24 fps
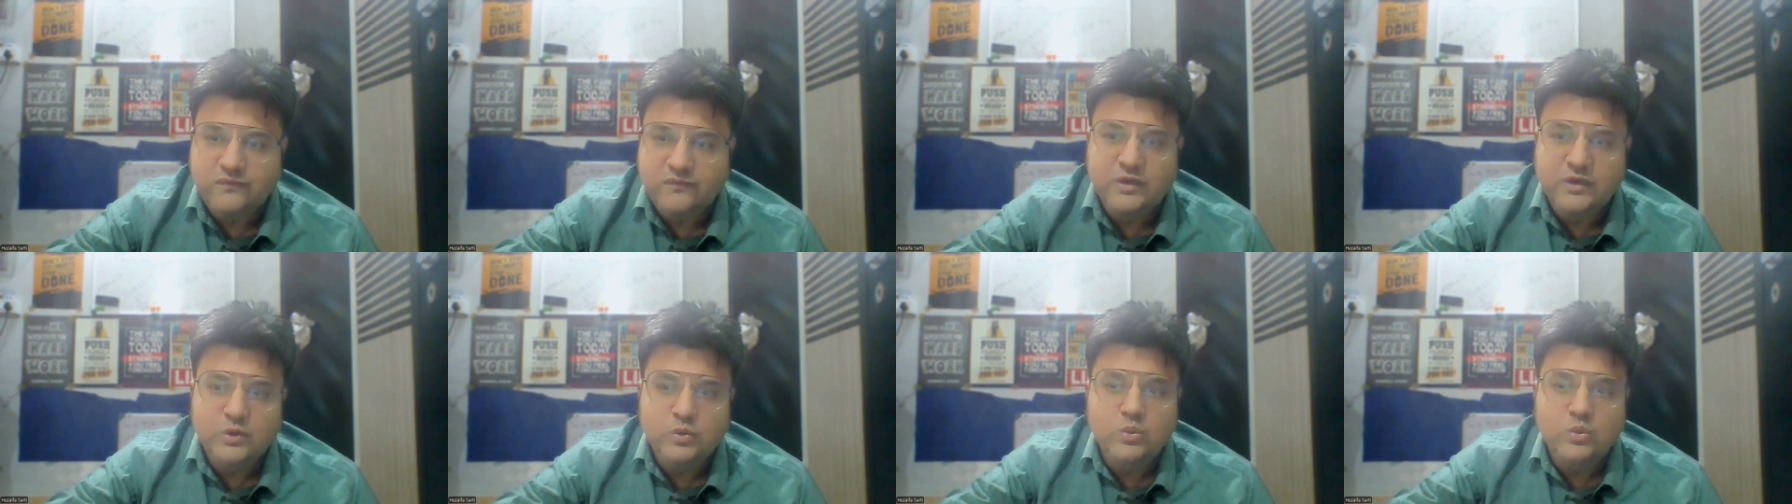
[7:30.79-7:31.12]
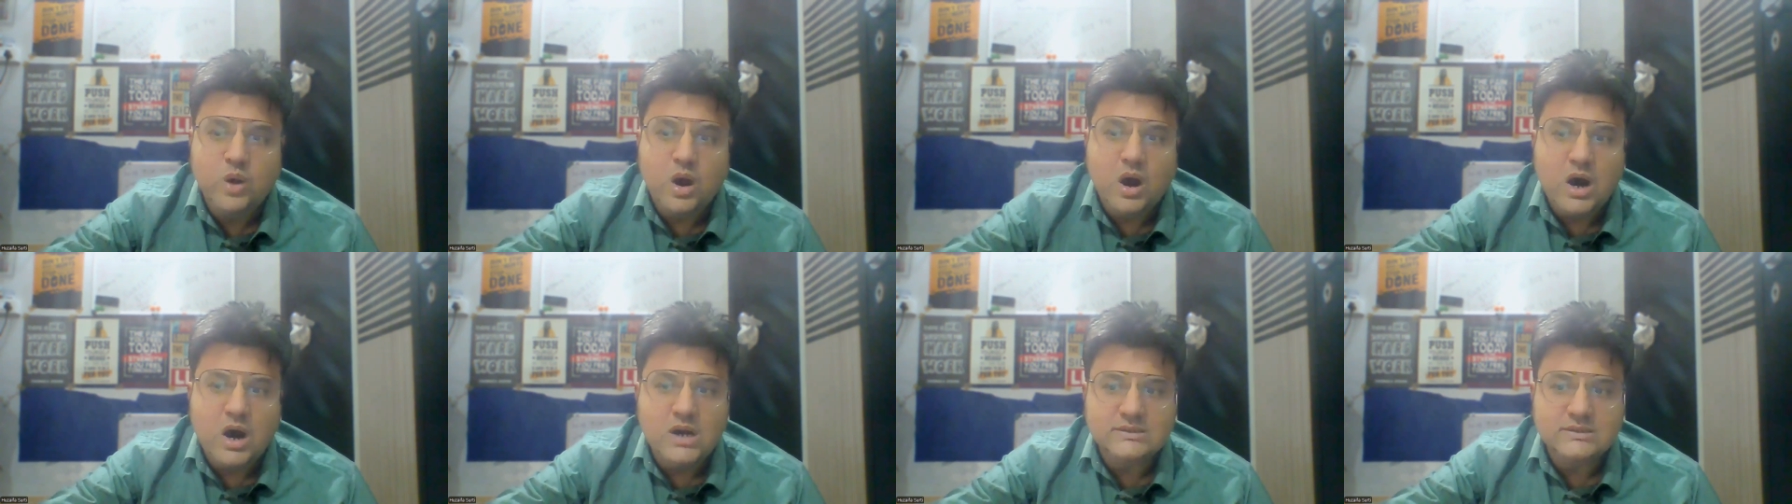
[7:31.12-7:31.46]

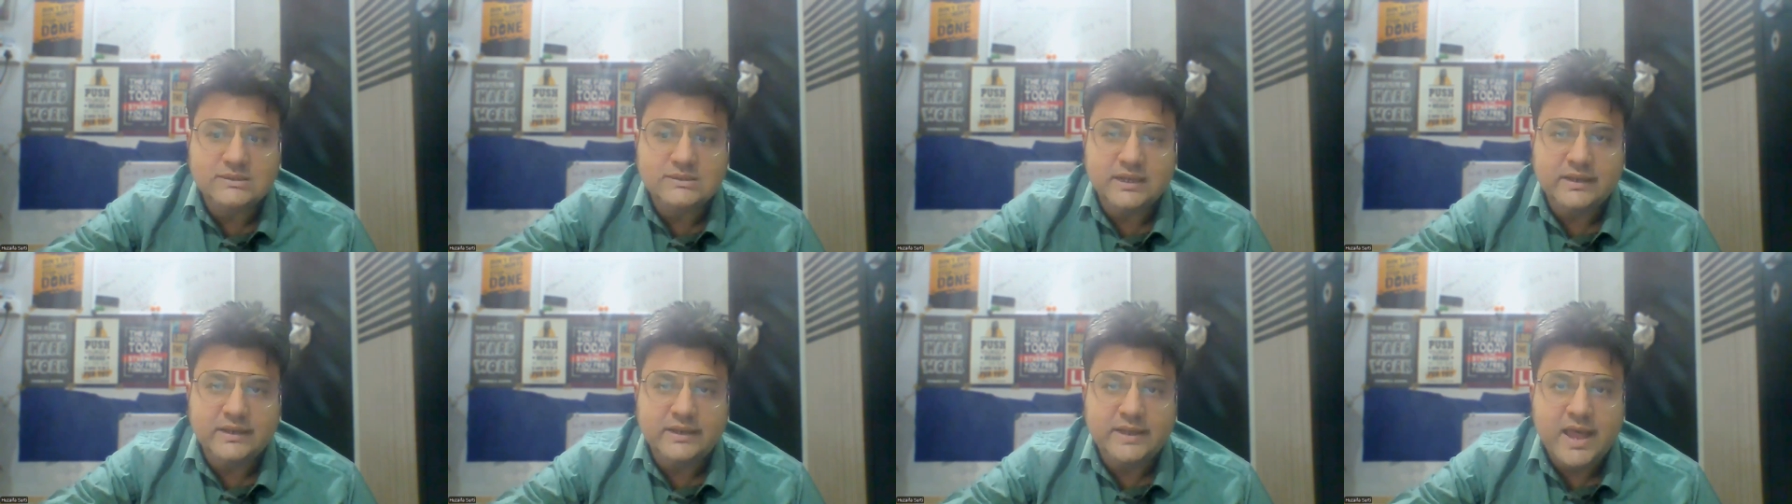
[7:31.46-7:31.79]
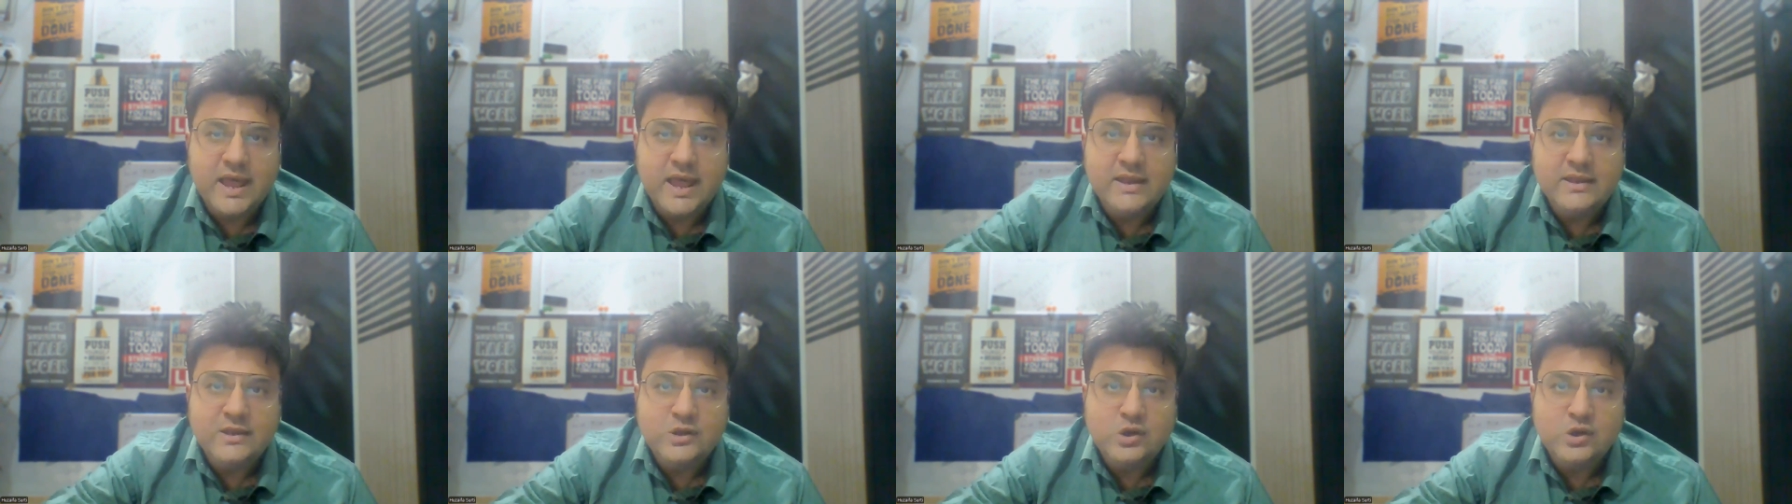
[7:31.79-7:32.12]
few hours, and
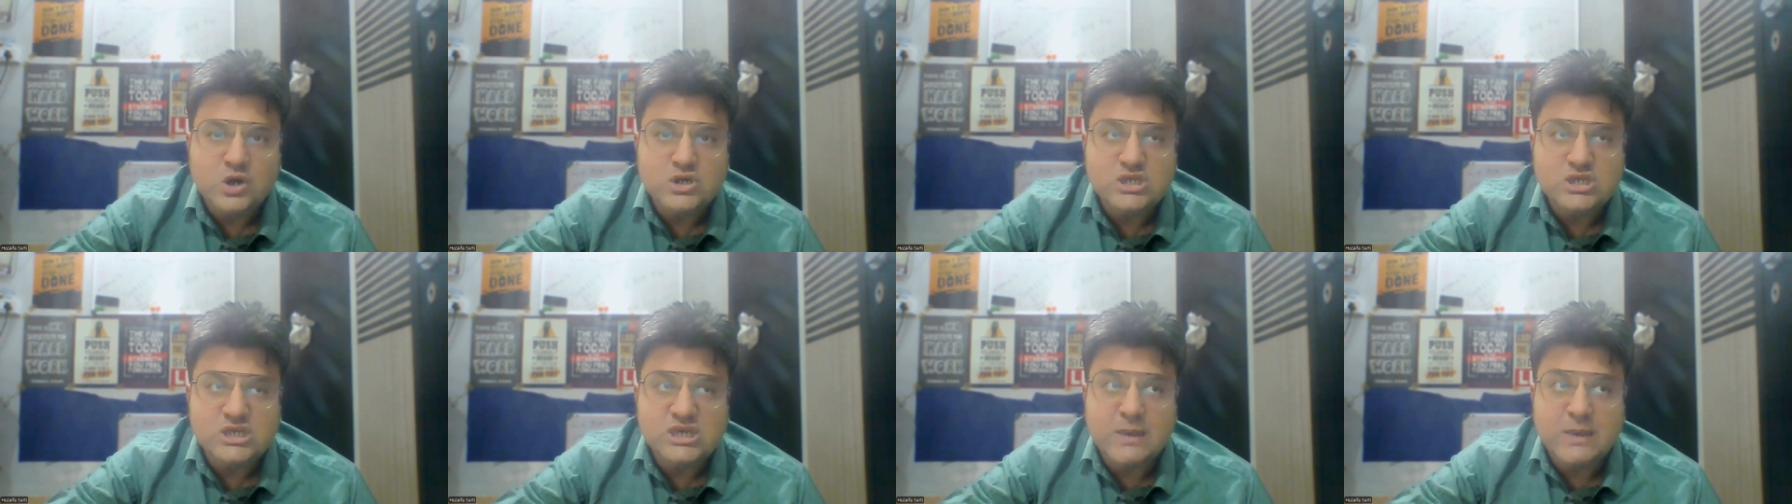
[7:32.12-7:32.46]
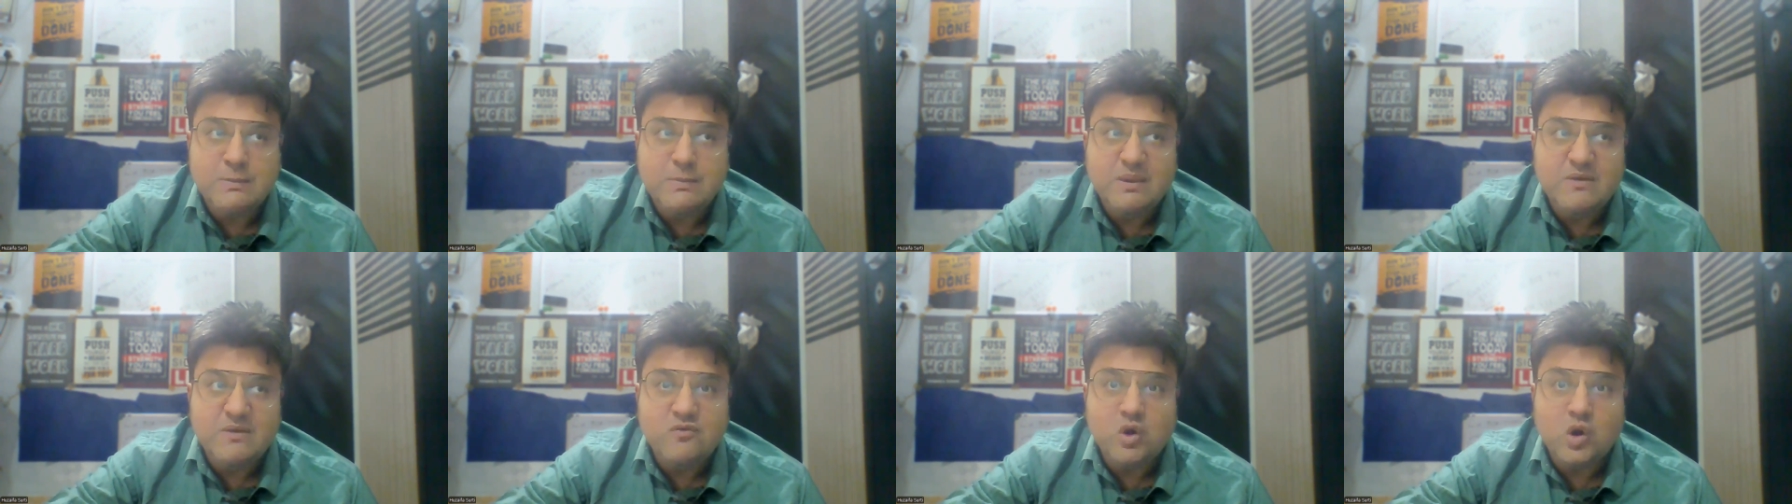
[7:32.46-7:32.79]
then you are
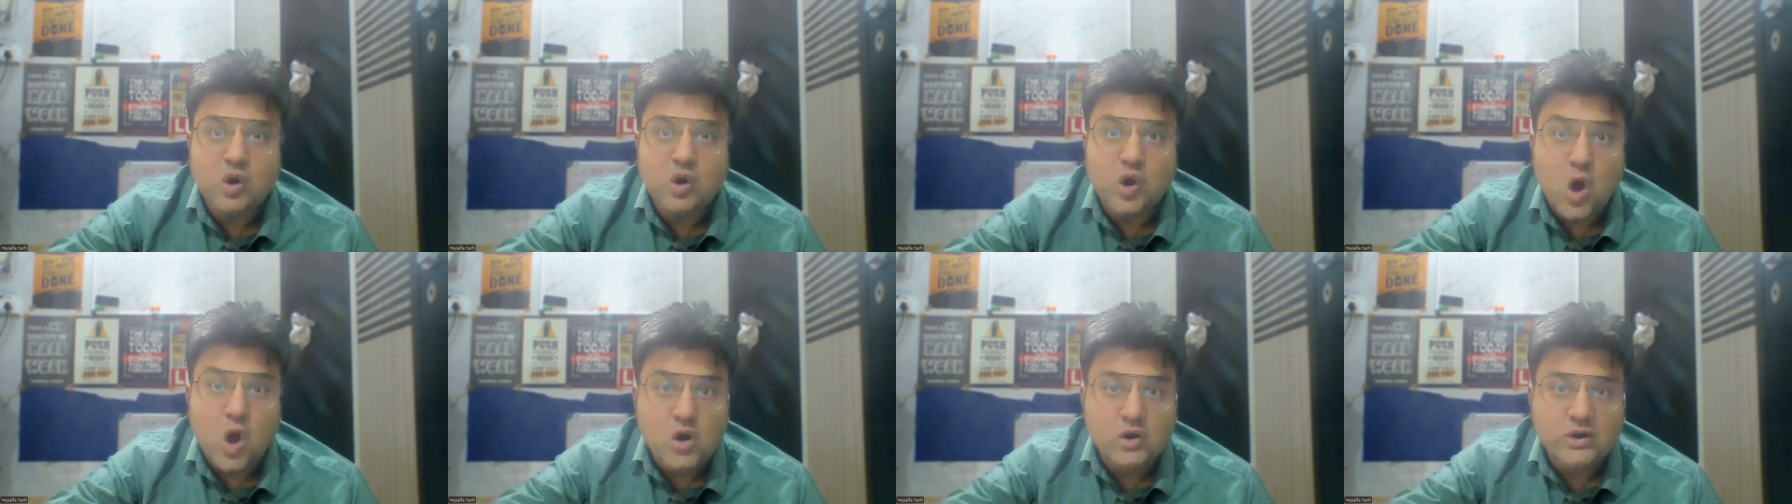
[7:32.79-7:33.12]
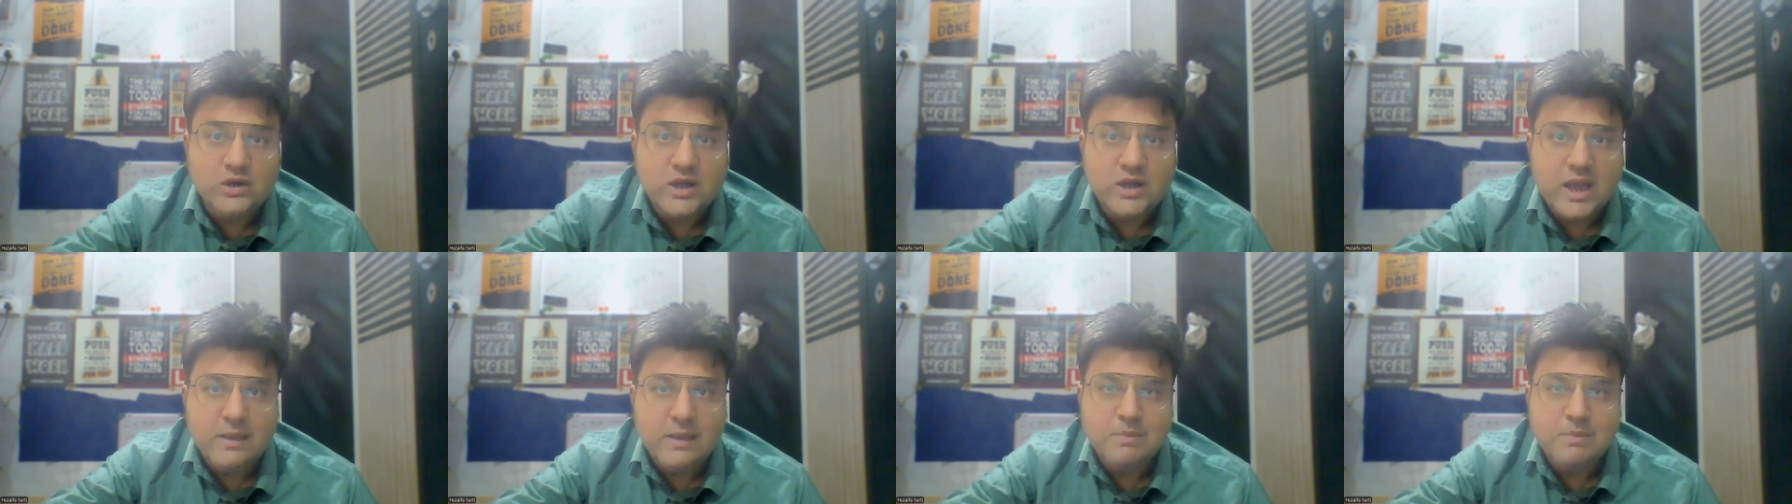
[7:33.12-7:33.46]
skipping for a
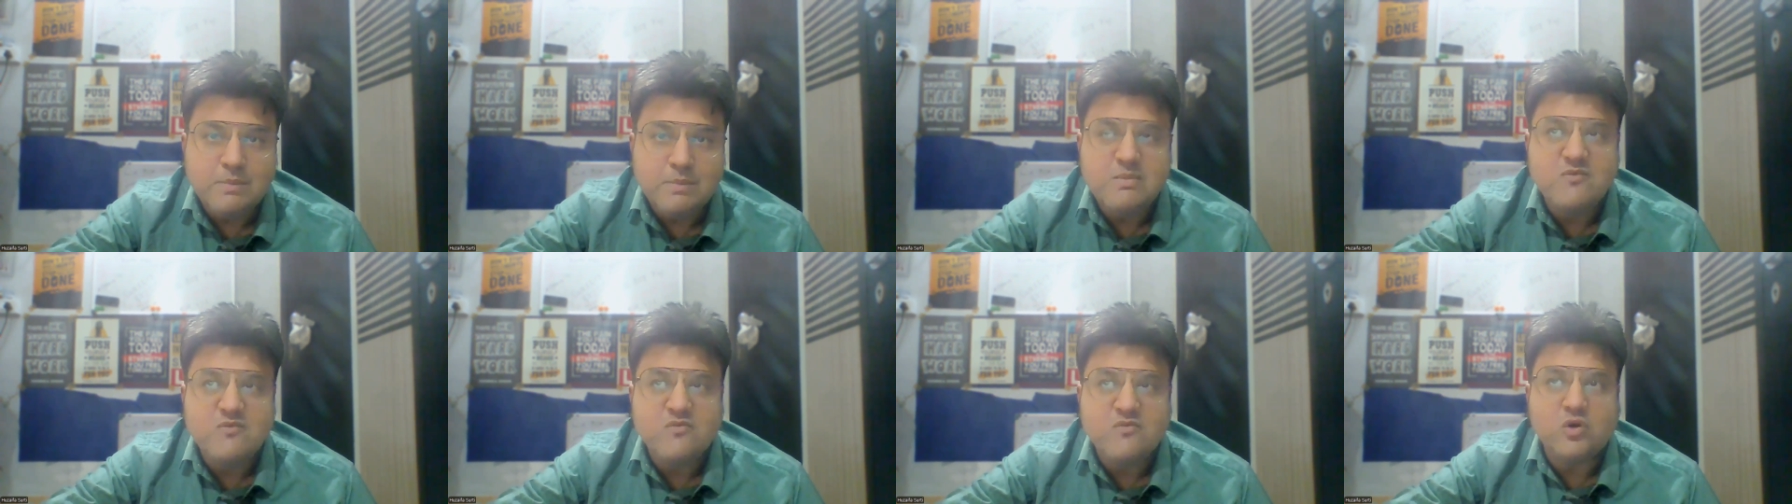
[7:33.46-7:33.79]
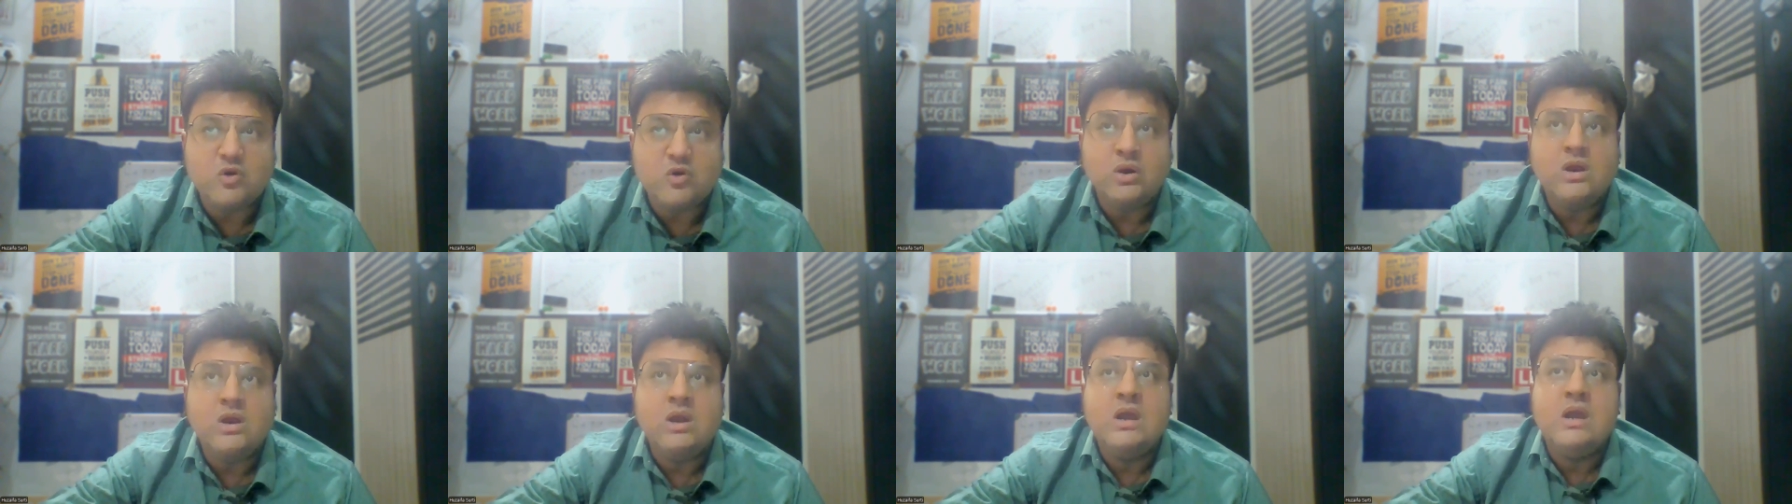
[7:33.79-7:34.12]
long time, maybe
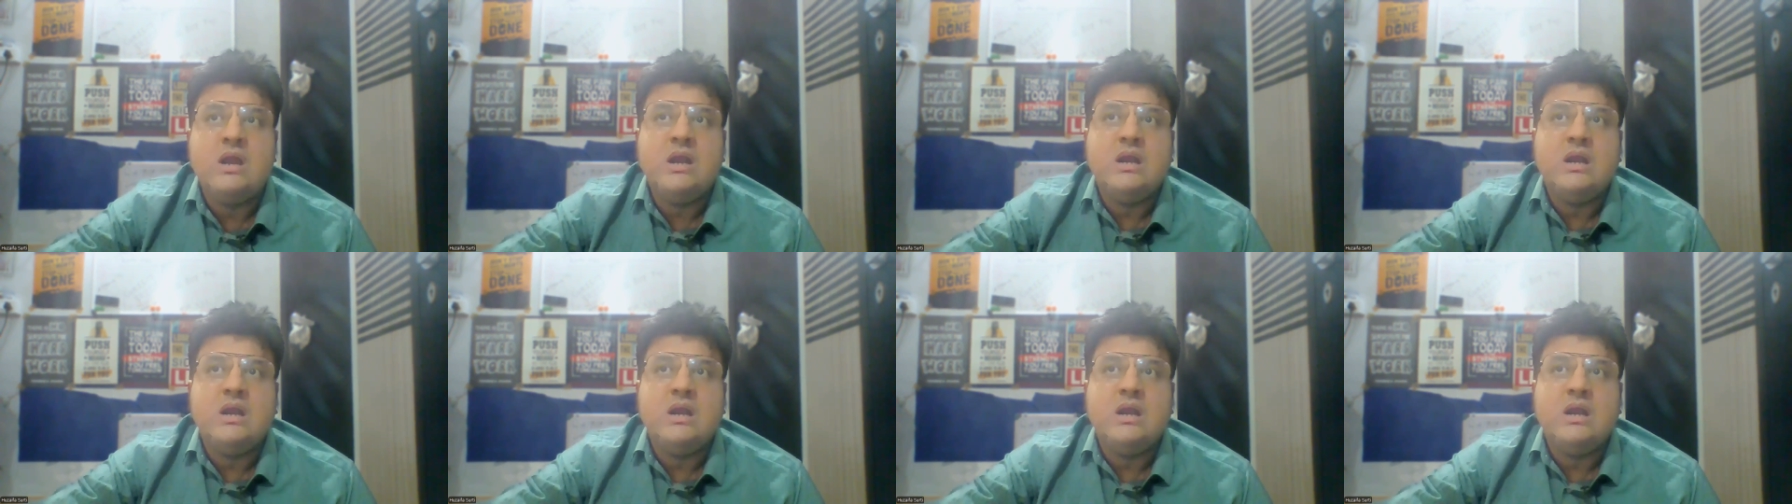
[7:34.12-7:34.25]
for